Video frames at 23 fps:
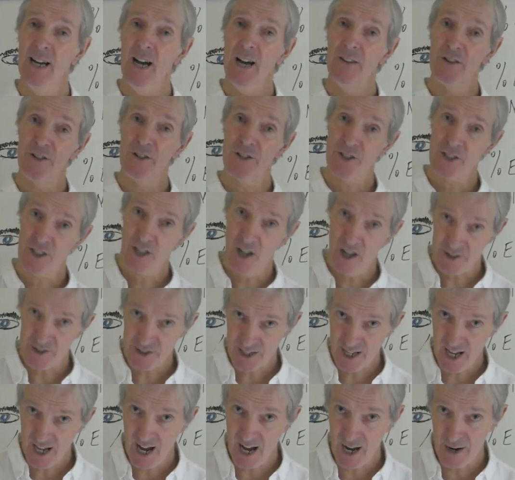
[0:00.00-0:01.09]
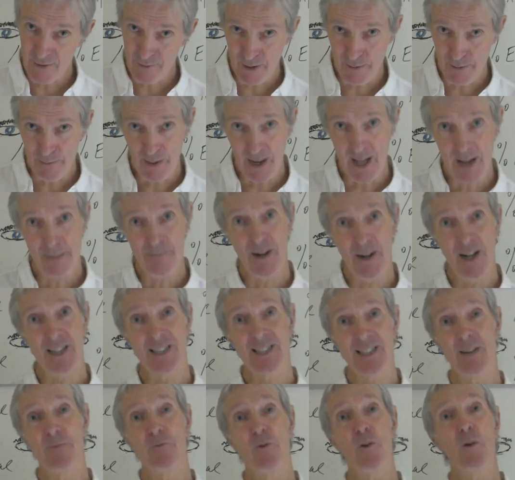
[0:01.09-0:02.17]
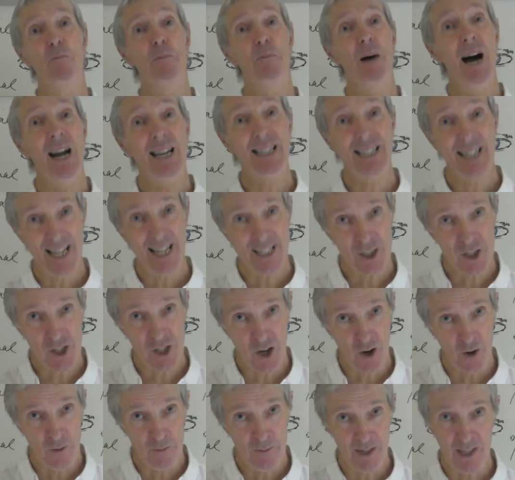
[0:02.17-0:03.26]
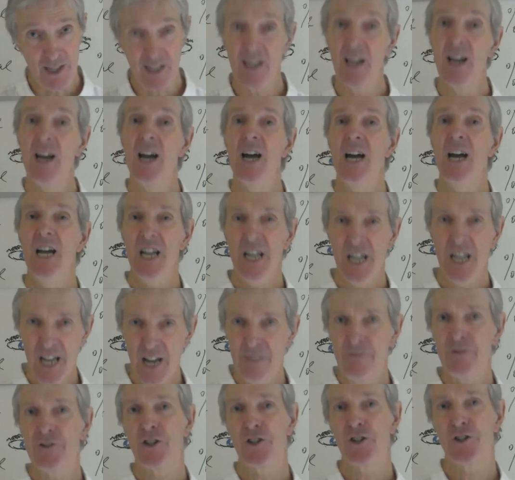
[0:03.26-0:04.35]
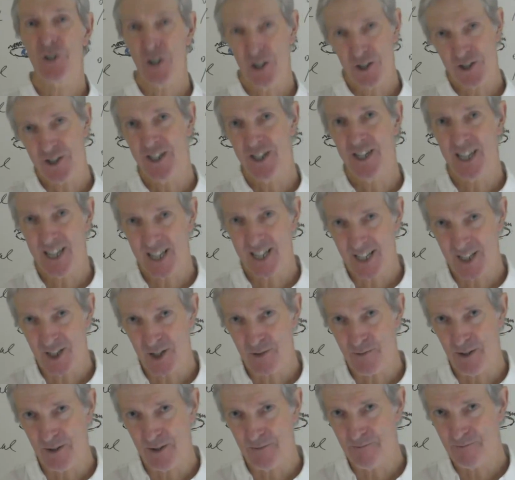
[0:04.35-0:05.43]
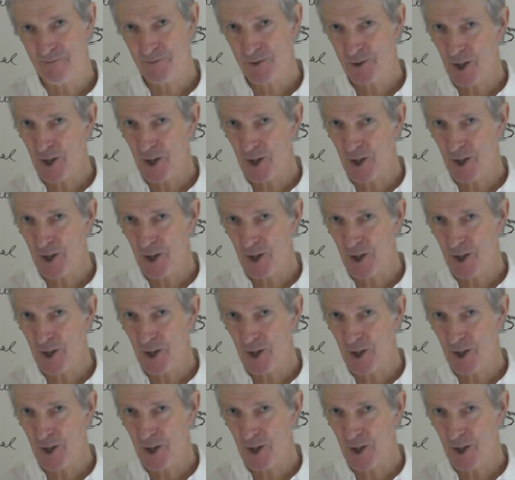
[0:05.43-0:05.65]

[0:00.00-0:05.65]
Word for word: And the Scots guy replied by saying, "Well, my dad told me never to trust an Englishman."